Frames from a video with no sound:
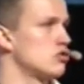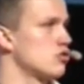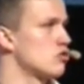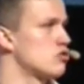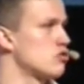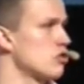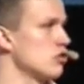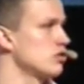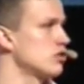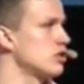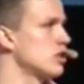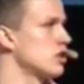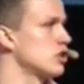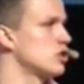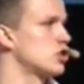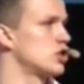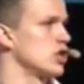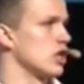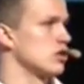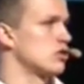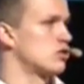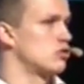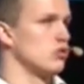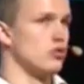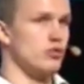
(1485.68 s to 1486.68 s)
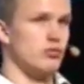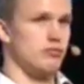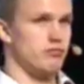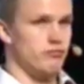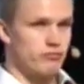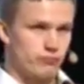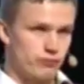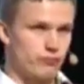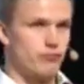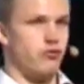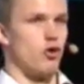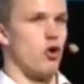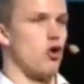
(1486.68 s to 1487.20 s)
to crossings, just to
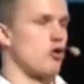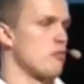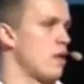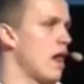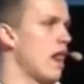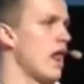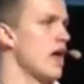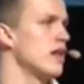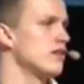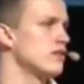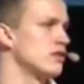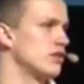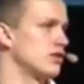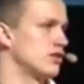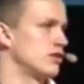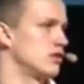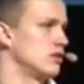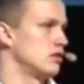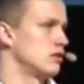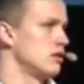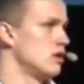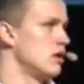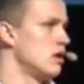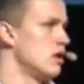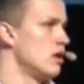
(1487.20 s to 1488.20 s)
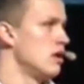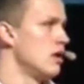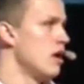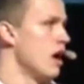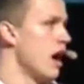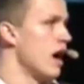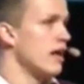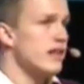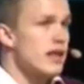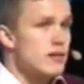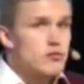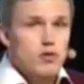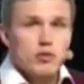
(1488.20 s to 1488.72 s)
formal addresses.
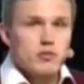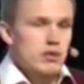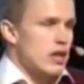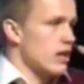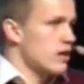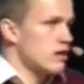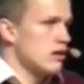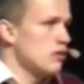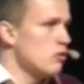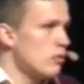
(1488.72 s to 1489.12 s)
And I'm going like,